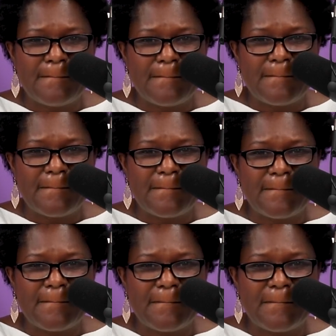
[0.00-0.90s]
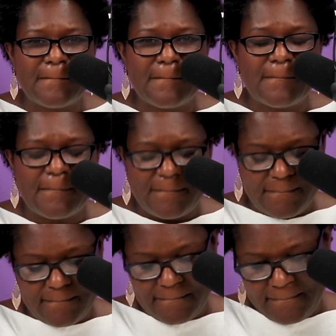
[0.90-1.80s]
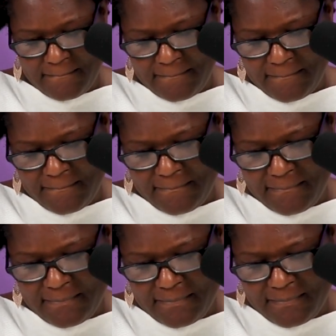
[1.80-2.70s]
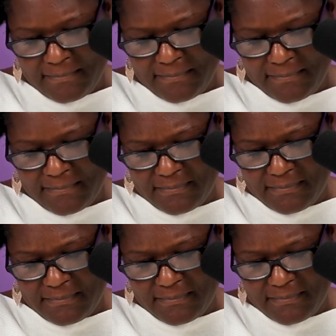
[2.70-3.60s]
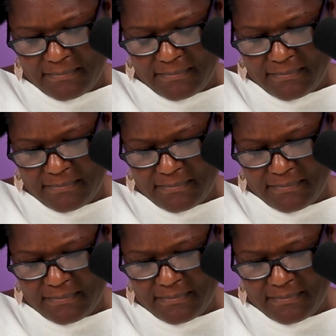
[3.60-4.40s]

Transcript: [no speech]